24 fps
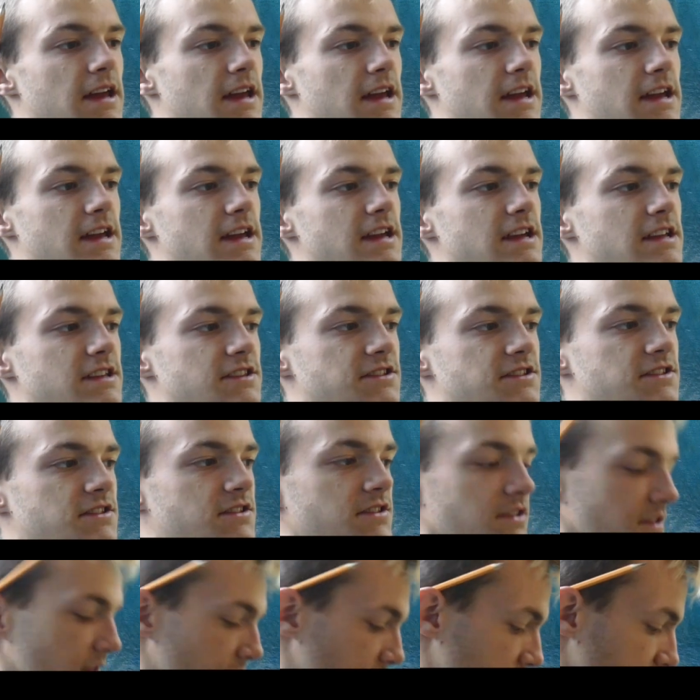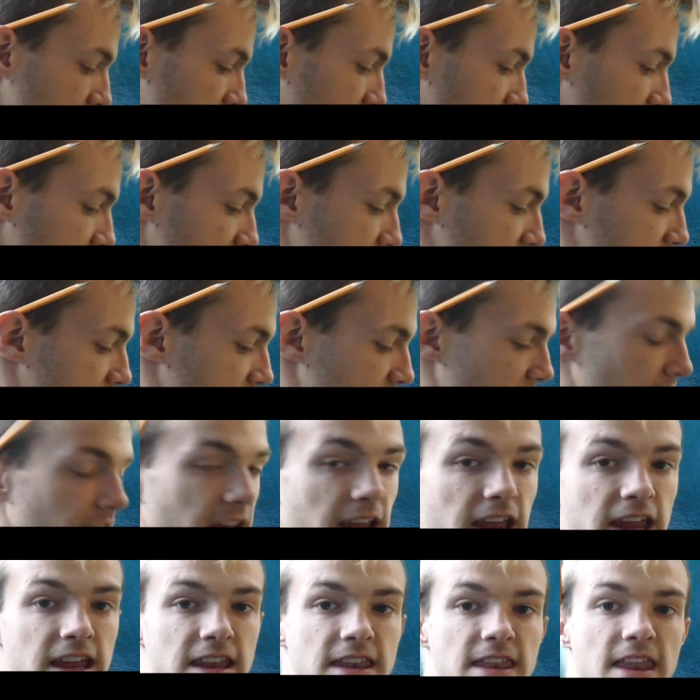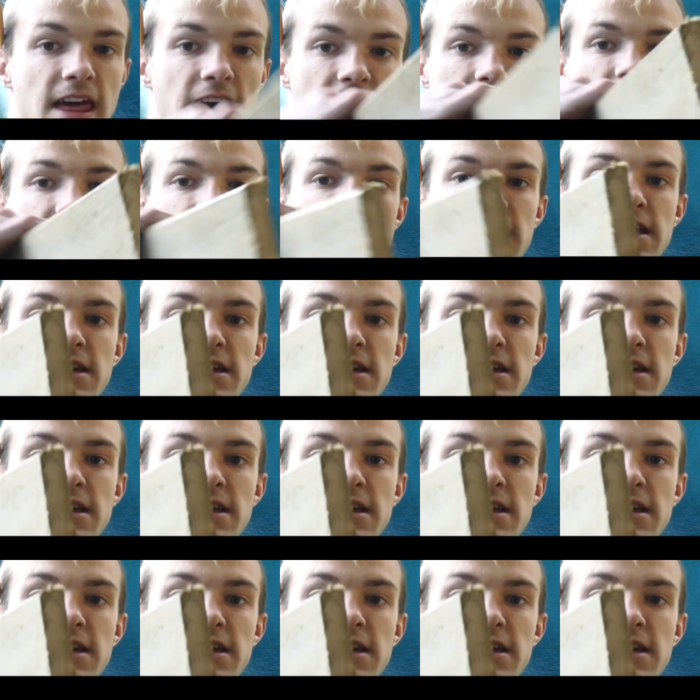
is they're going to sit in there,